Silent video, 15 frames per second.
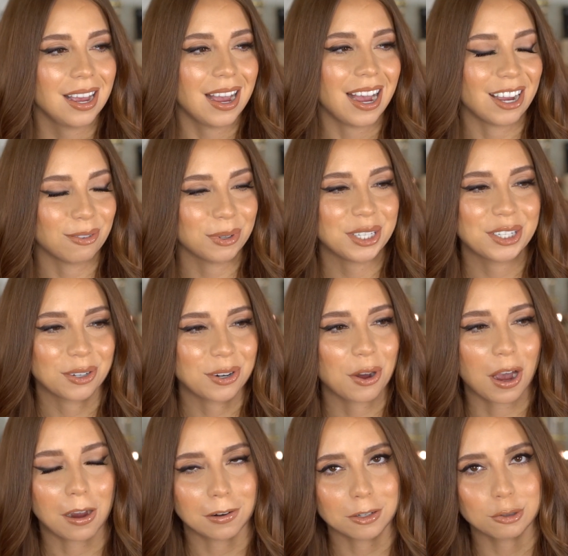I really don't know
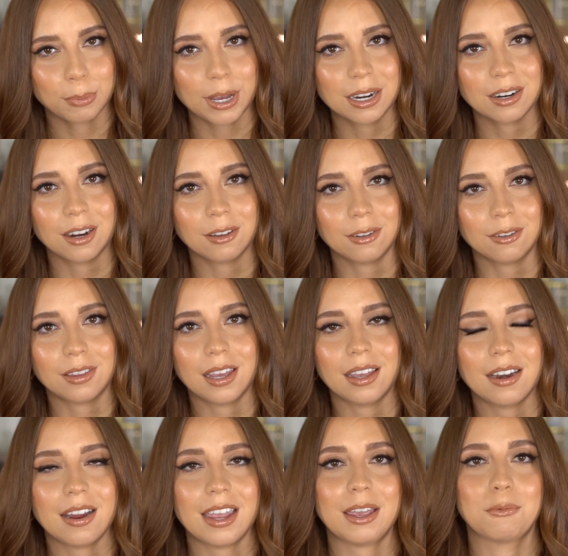how to explain it other
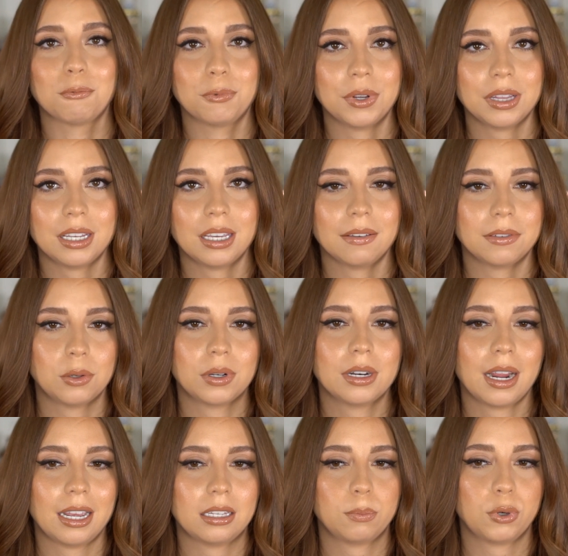than it really gives you a
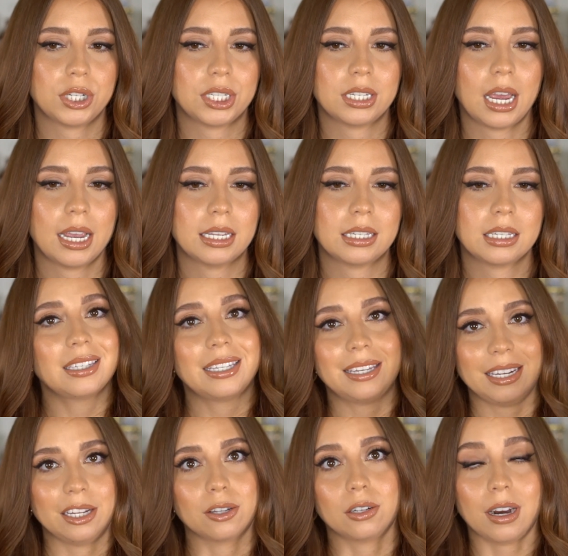nice, precise
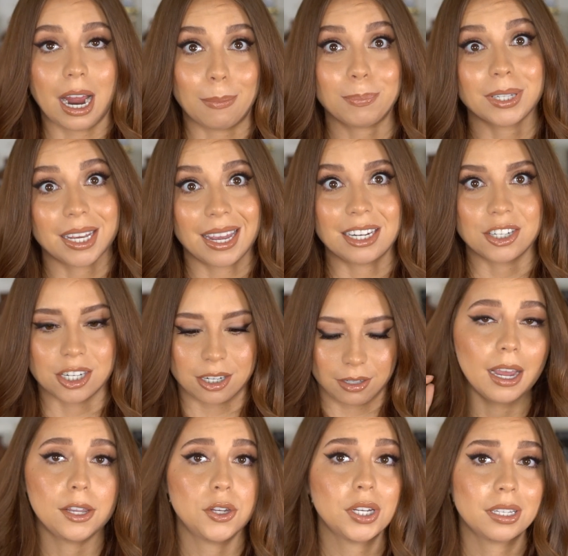concealer application.
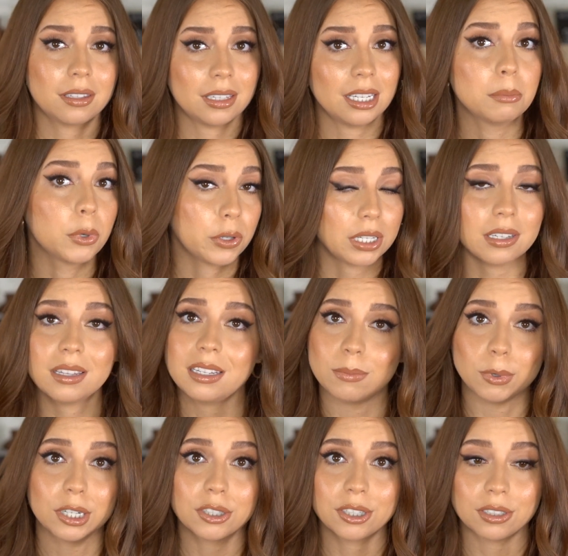As you can see, most of these
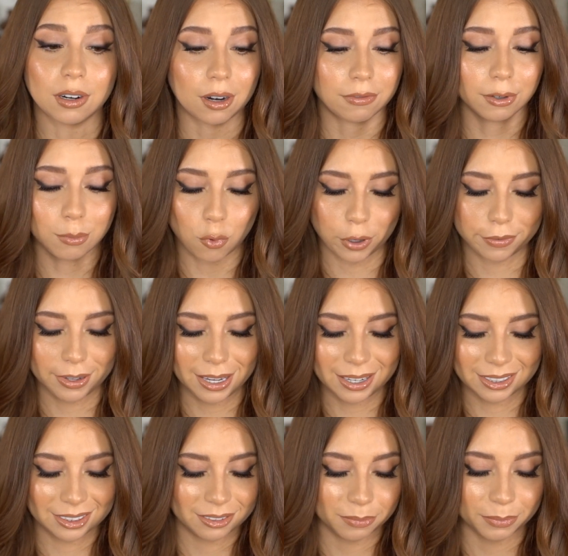brushes are from Morphe,
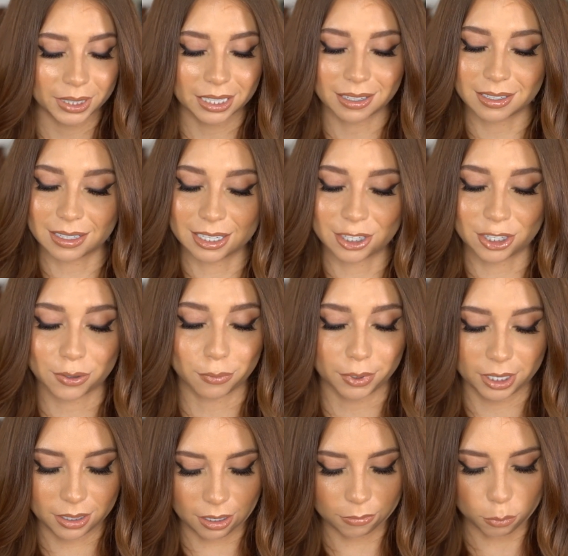because I just
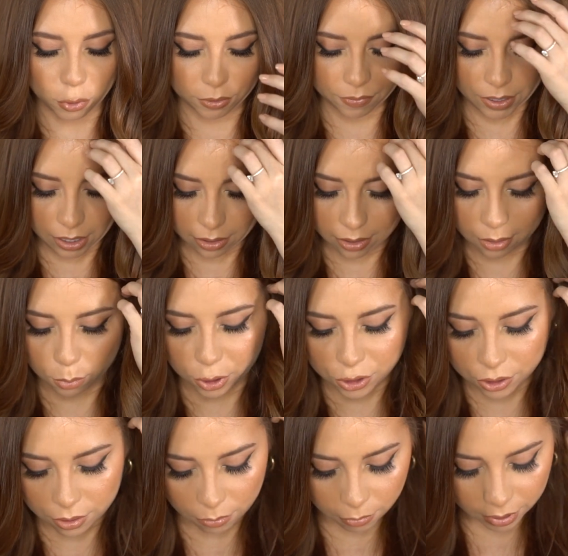really love Morphe. Their
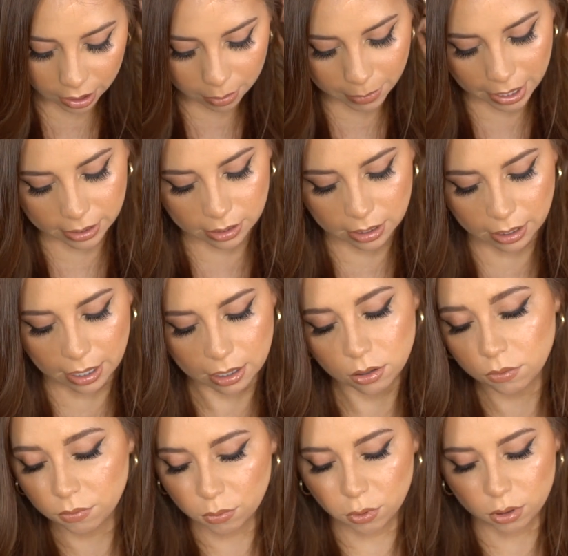brushes are really amazing and
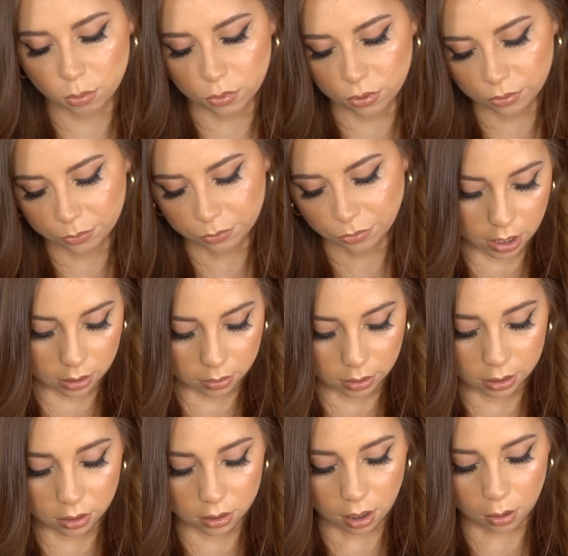affordable. Okay, so
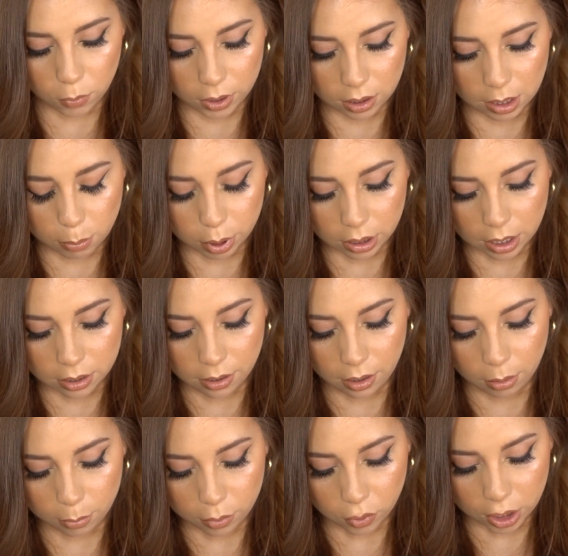let's start with the
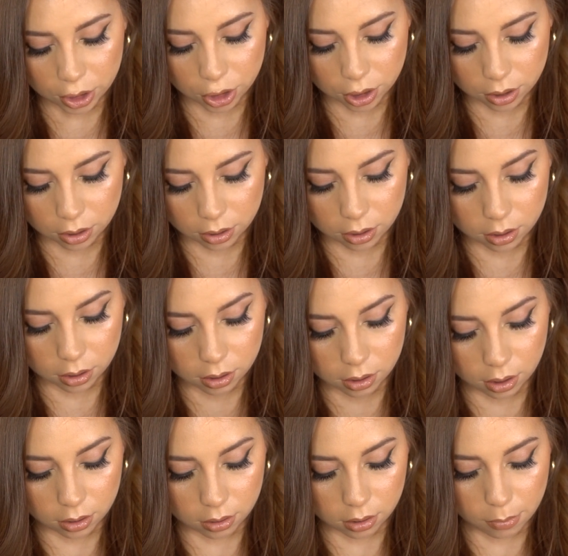blending brushes.
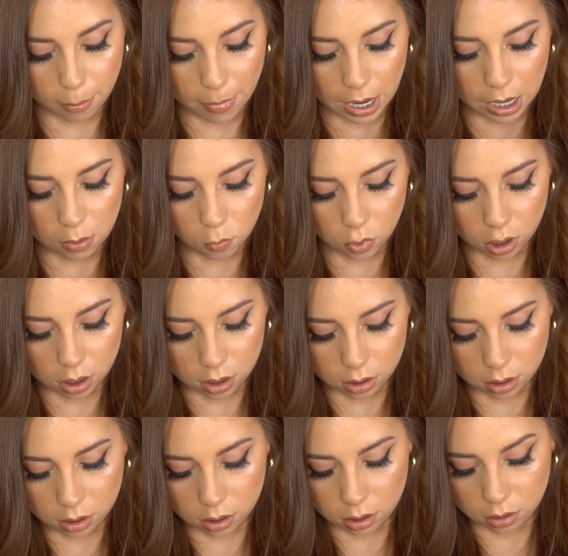These are the main
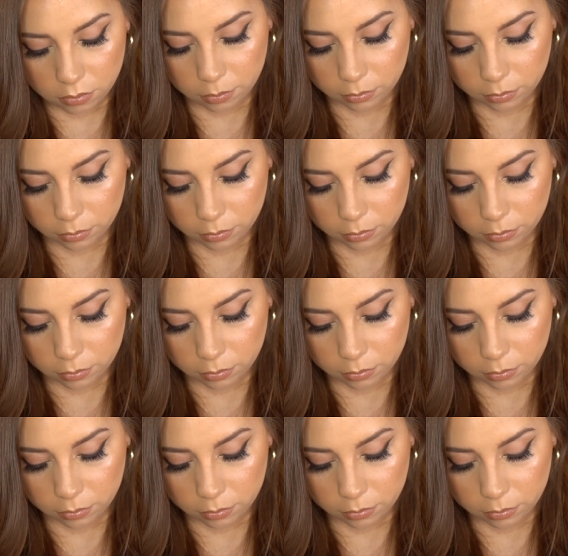ones.